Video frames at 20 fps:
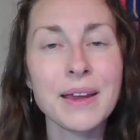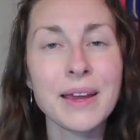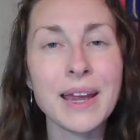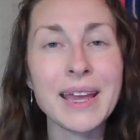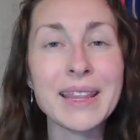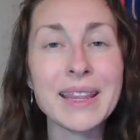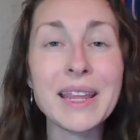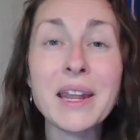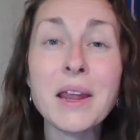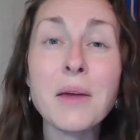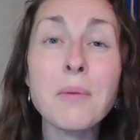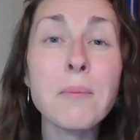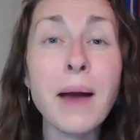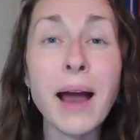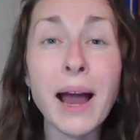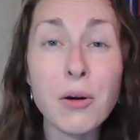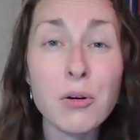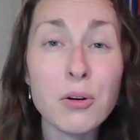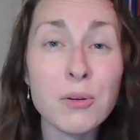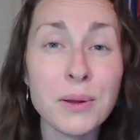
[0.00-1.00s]
And then
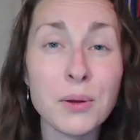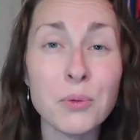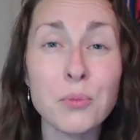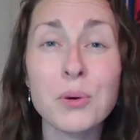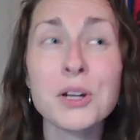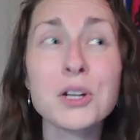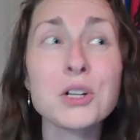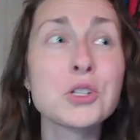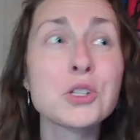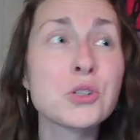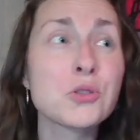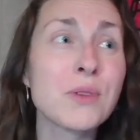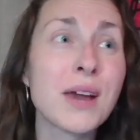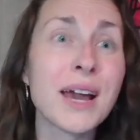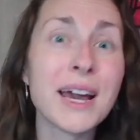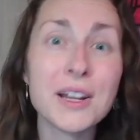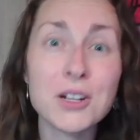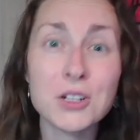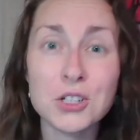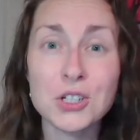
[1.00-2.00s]
empowerment. What are
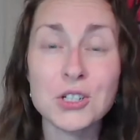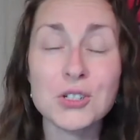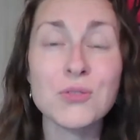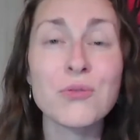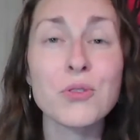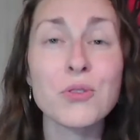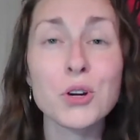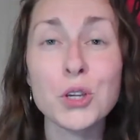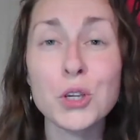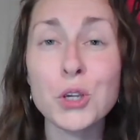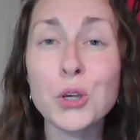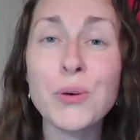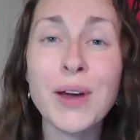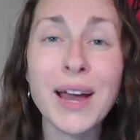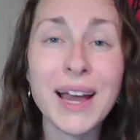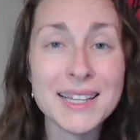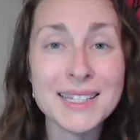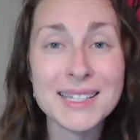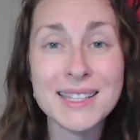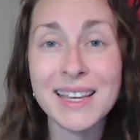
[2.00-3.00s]
strategies for you
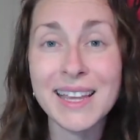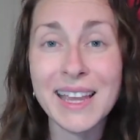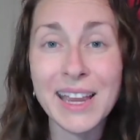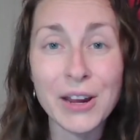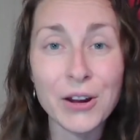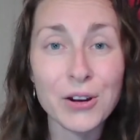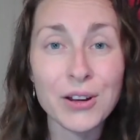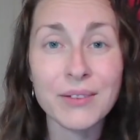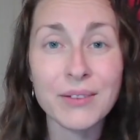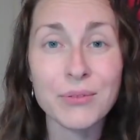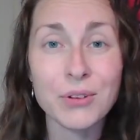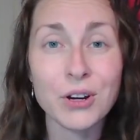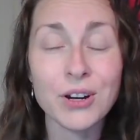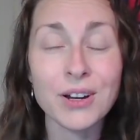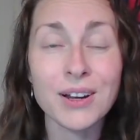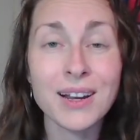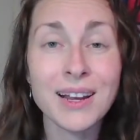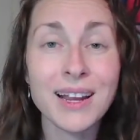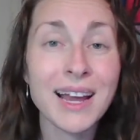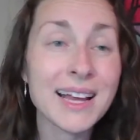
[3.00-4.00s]
as the
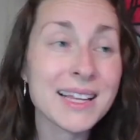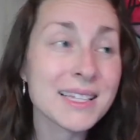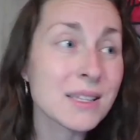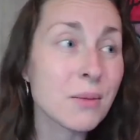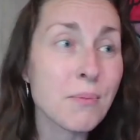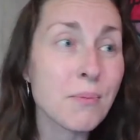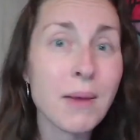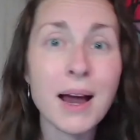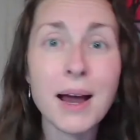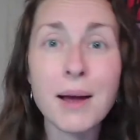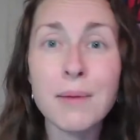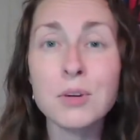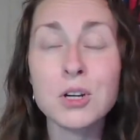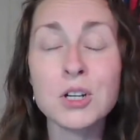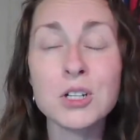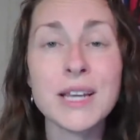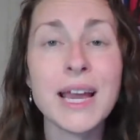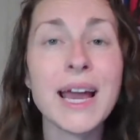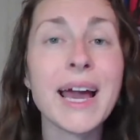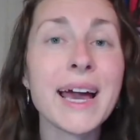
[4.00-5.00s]
caregiver, as the mom
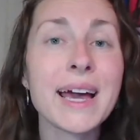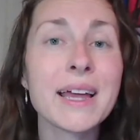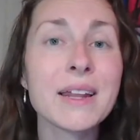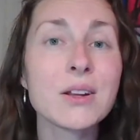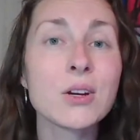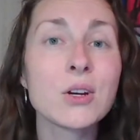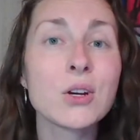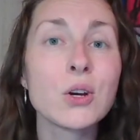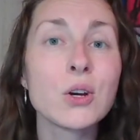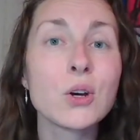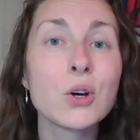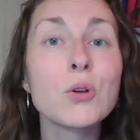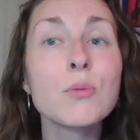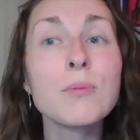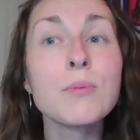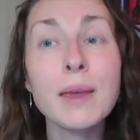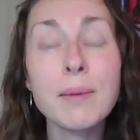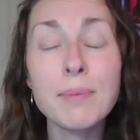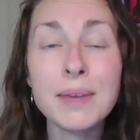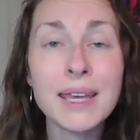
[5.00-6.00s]
or dad who
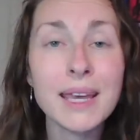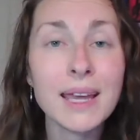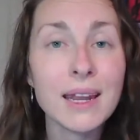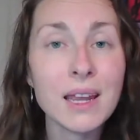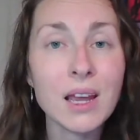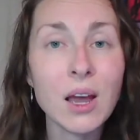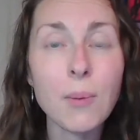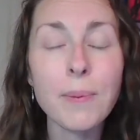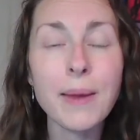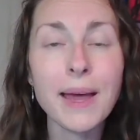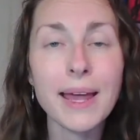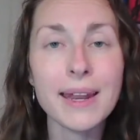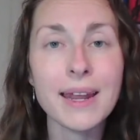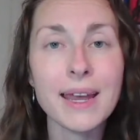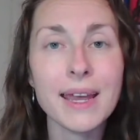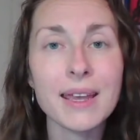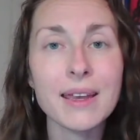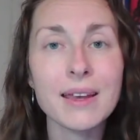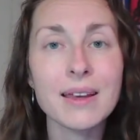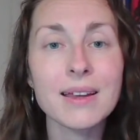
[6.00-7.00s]
may be getting up at
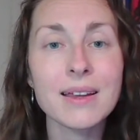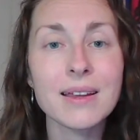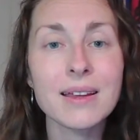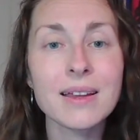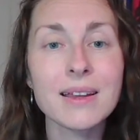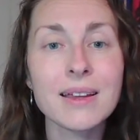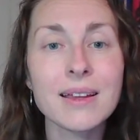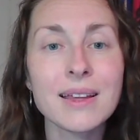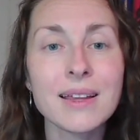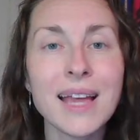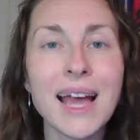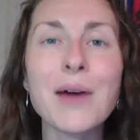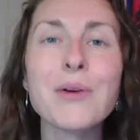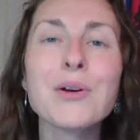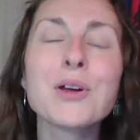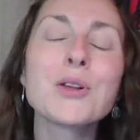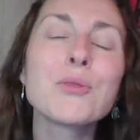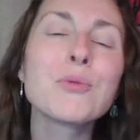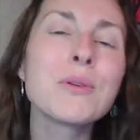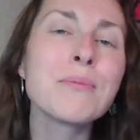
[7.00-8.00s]
night? How
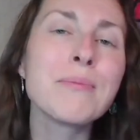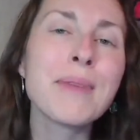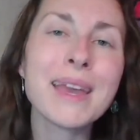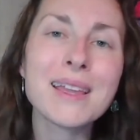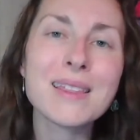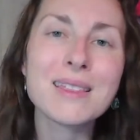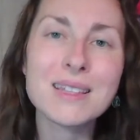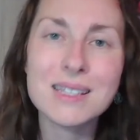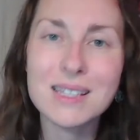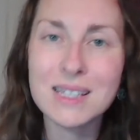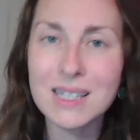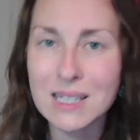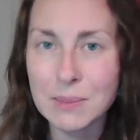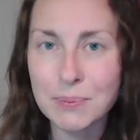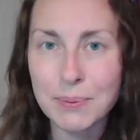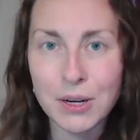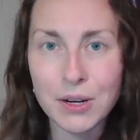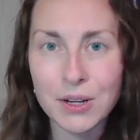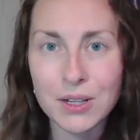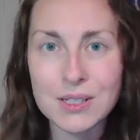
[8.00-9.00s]
can we make this
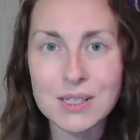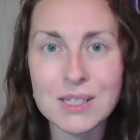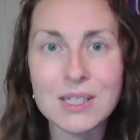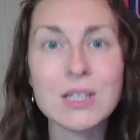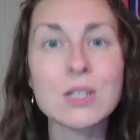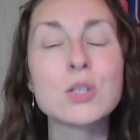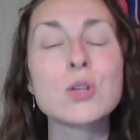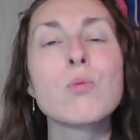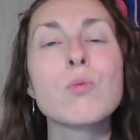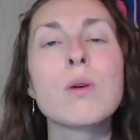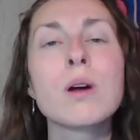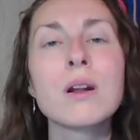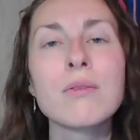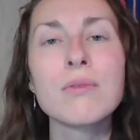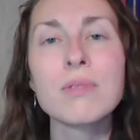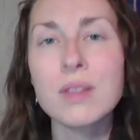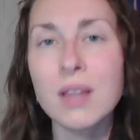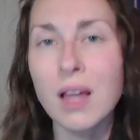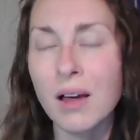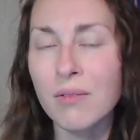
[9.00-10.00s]
experience into one
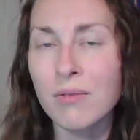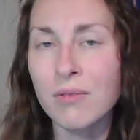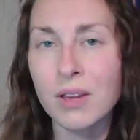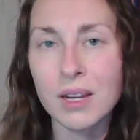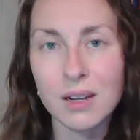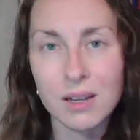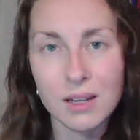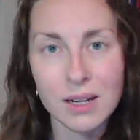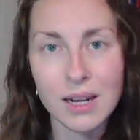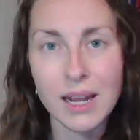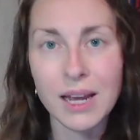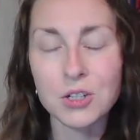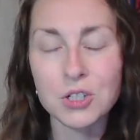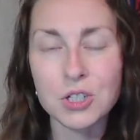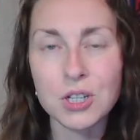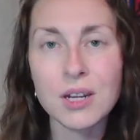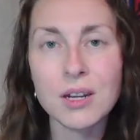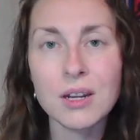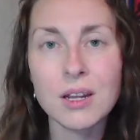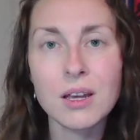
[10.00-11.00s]
of love and
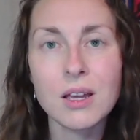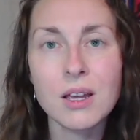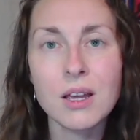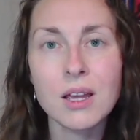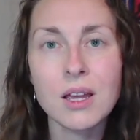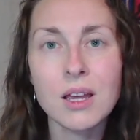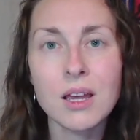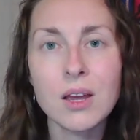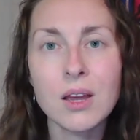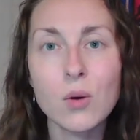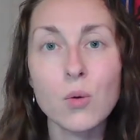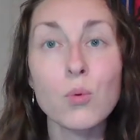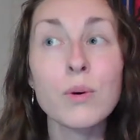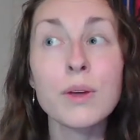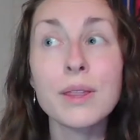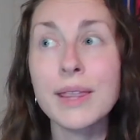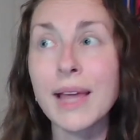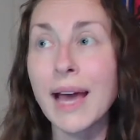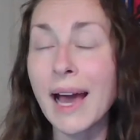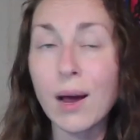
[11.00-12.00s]
connection
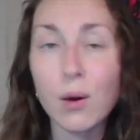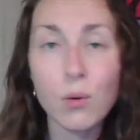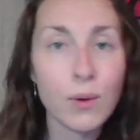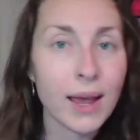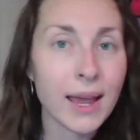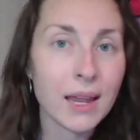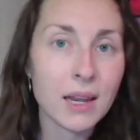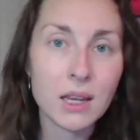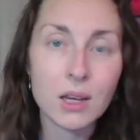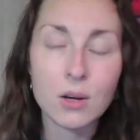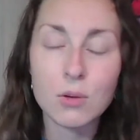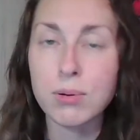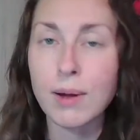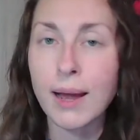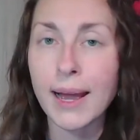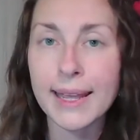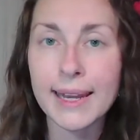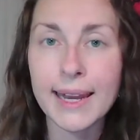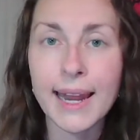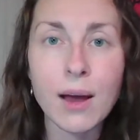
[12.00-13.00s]
without any
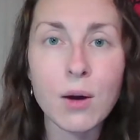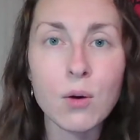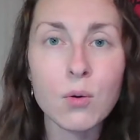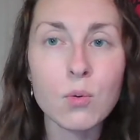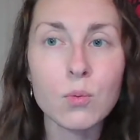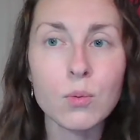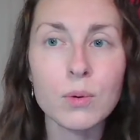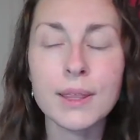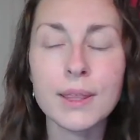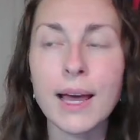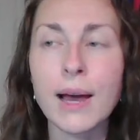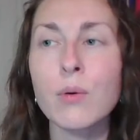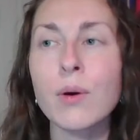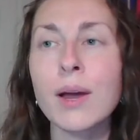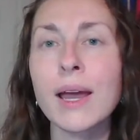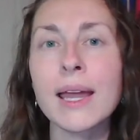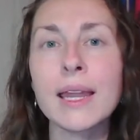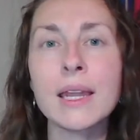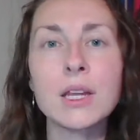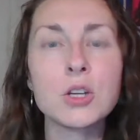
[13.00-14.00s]
cry it out, without
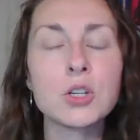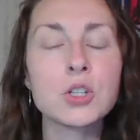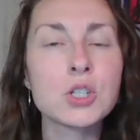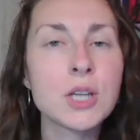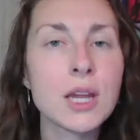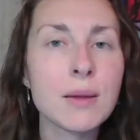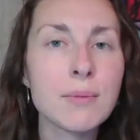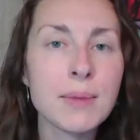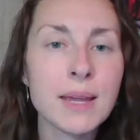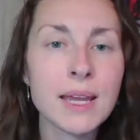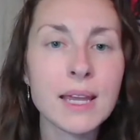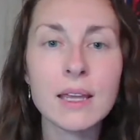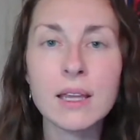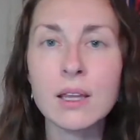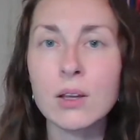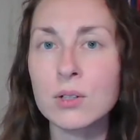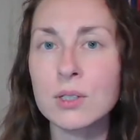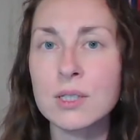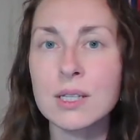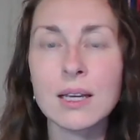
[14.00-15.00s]
any shaming,
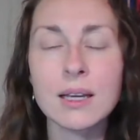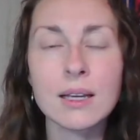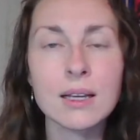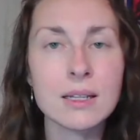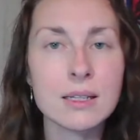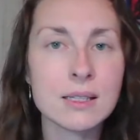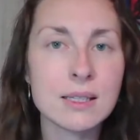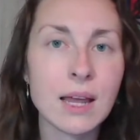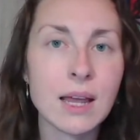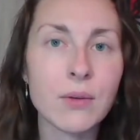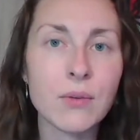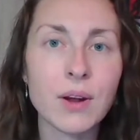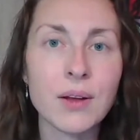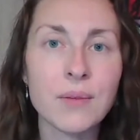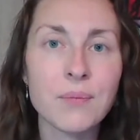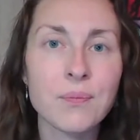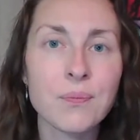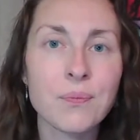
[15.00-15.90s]
guilting, etc.?